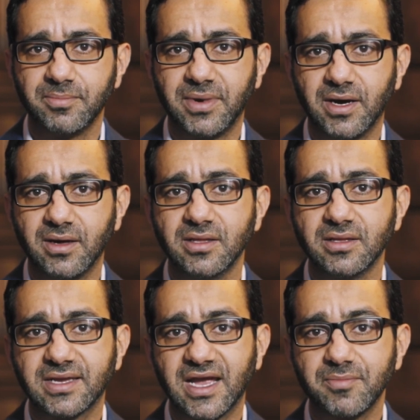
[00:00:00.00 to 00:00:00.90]

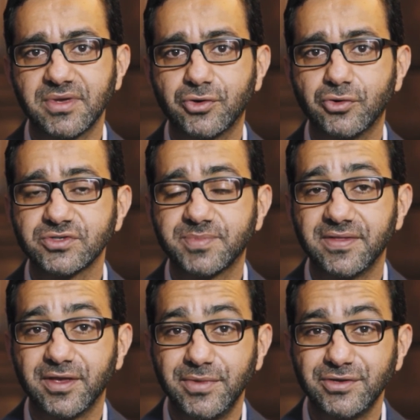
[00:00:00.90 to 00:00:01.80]
but can be caused by
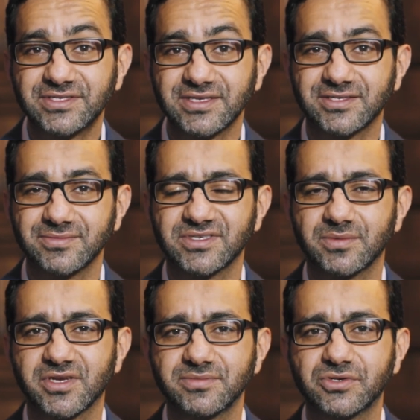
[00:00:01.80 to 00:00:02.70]
the immune system,
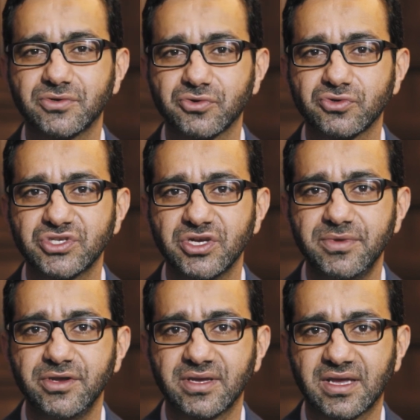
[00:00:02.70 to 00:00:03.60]
sometimes called
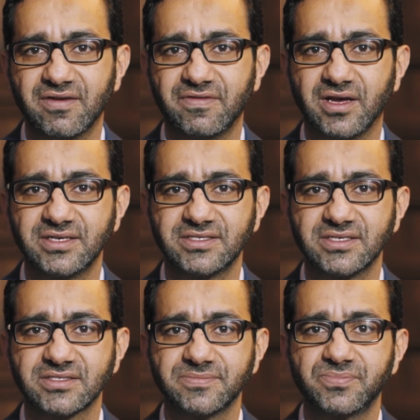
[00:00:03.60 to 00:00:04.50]
autoimmune
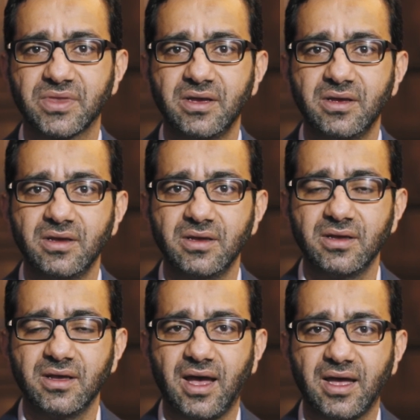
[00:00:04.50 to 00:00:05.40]
encephalitis.
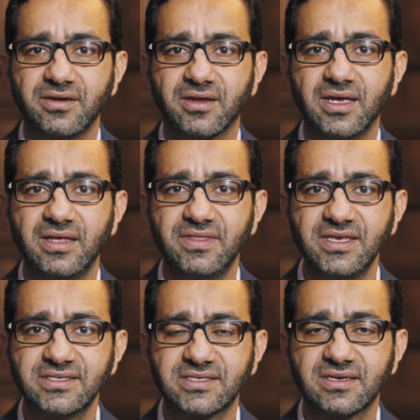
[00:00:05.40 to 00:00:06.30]
And in
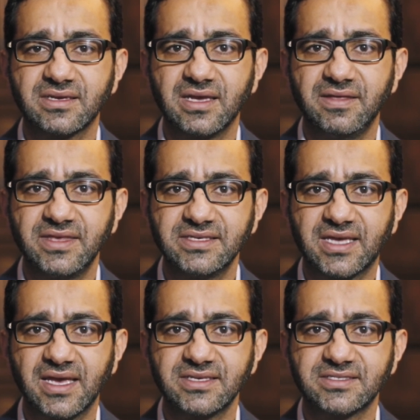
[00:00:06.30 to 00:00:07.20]
these
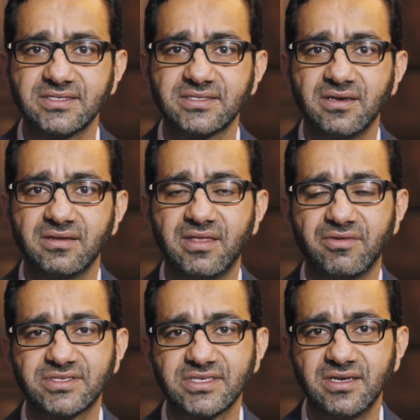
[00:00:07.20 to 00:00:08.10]
cases,
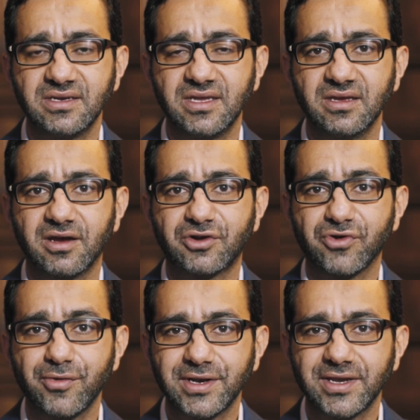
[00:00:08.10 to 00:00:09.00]
there are certainly a
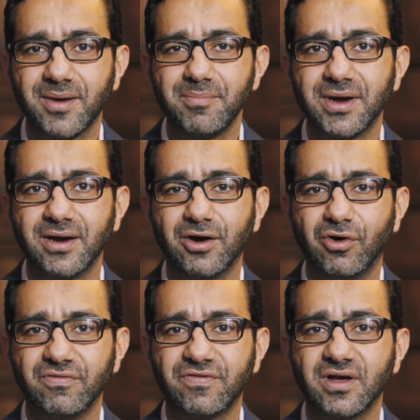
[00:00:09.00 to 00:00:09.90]
growing number
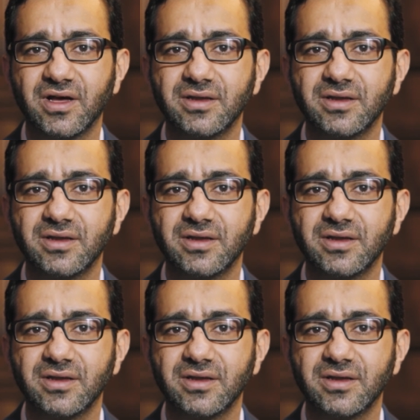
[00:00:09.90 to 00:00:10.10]
of